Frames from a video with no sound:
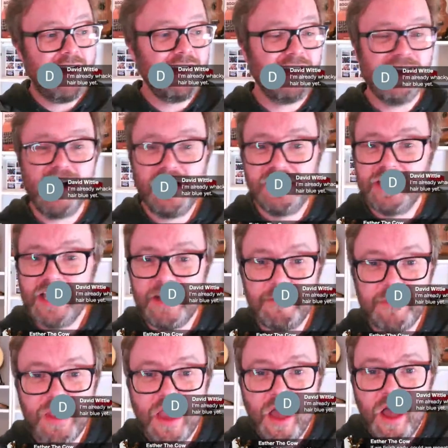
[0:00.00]

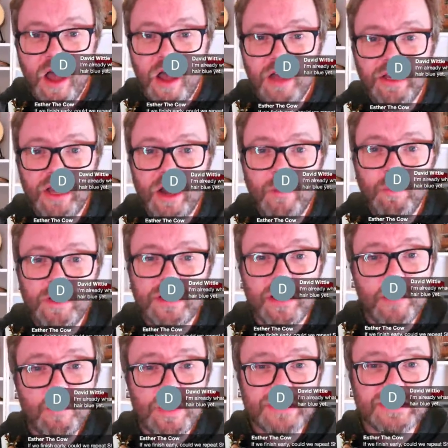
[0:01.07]
I
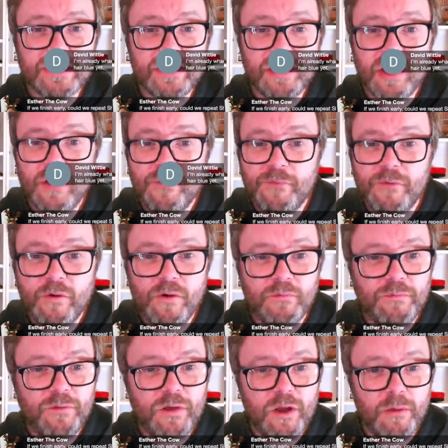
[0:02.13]
was going to go
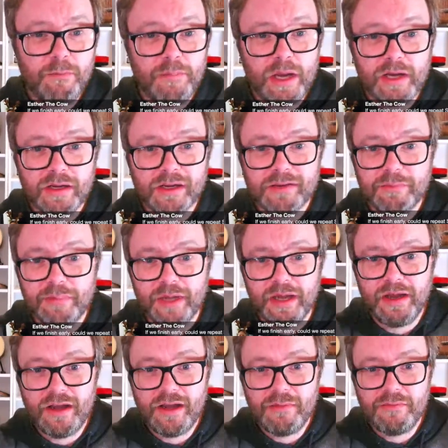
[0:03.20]
full on punk, but